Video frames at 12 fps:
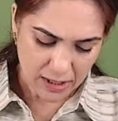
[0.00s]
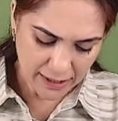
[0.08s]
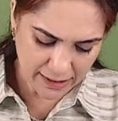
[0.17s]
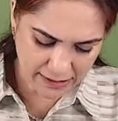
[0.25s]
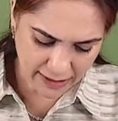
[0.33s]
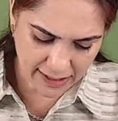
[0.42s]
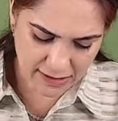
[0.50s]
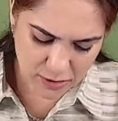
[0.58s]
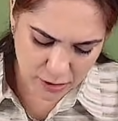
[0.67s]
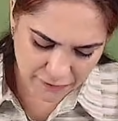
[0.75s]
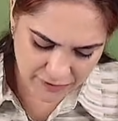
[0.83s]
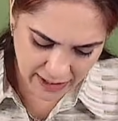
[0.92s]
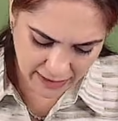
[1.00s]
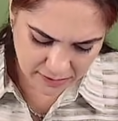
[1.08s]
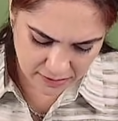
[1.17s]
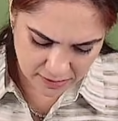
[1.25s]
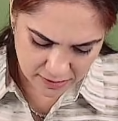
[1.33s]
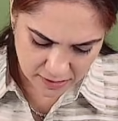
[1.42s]
In case of
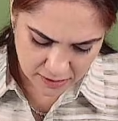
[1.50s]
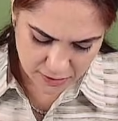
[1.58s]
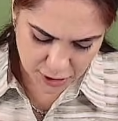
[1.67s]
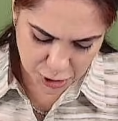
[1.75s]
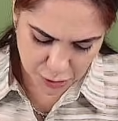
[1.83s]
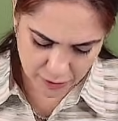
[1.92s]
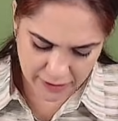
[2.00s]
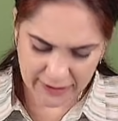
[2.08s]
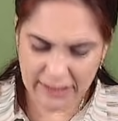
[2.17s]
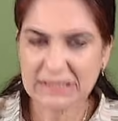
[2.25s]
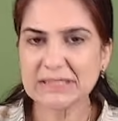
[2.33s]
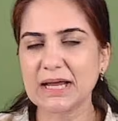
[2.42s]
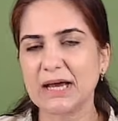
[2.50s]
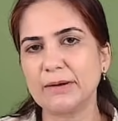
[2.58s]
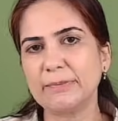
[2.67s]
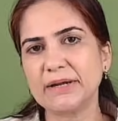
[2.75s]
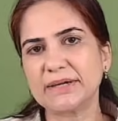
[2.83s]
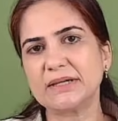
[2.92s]
death, the surety's
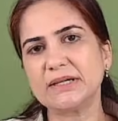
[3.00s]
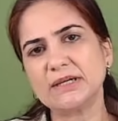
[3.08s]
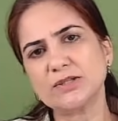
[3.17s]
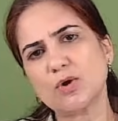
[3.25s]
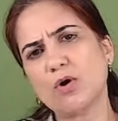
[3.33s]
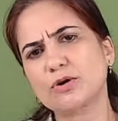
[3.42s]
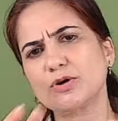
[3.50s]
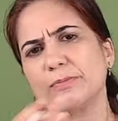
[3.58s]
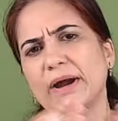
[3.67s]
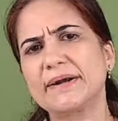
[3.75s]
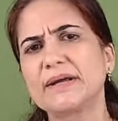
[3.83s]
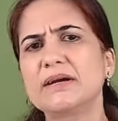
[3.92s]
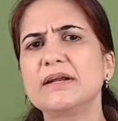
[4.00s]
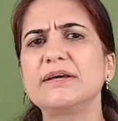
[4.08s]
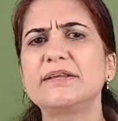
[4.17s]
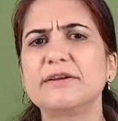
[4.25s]
liability is automatically